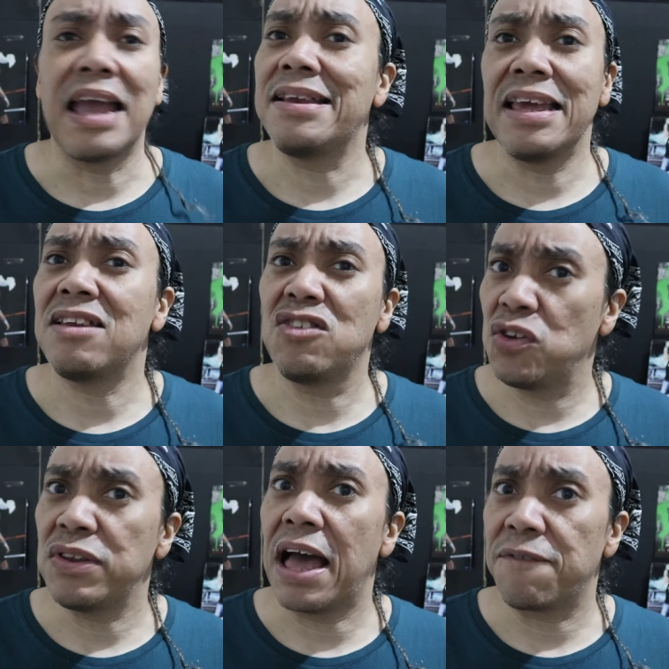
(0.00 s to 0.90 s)
they didn't
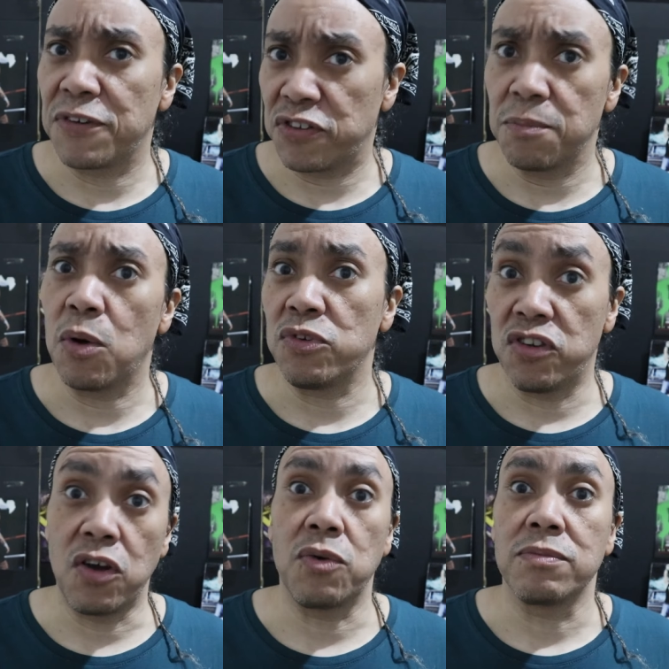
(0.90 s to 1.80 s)
do that for Samoa
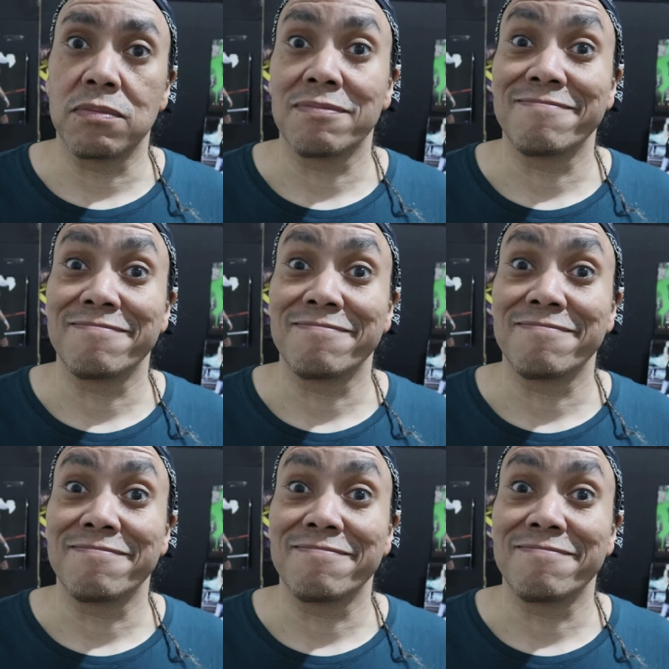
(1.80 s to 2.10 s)
Joe.